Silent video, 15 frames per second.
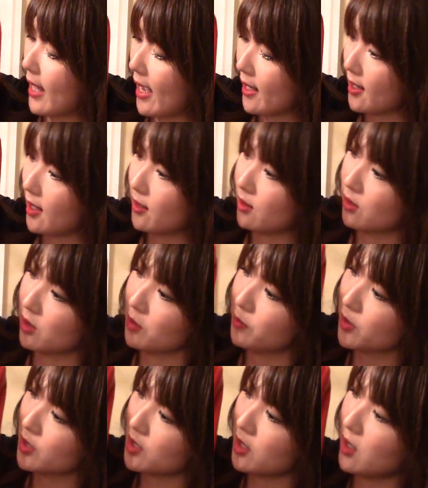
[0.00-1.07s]
I got
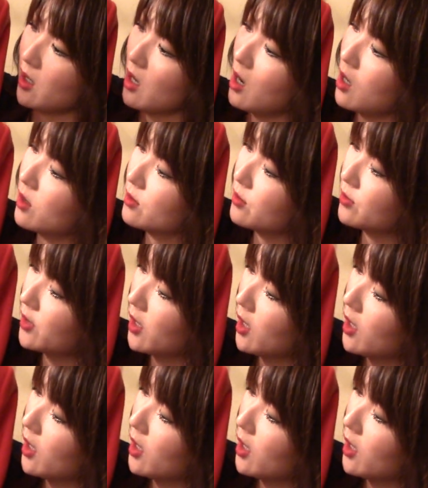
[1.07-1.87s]
30% off.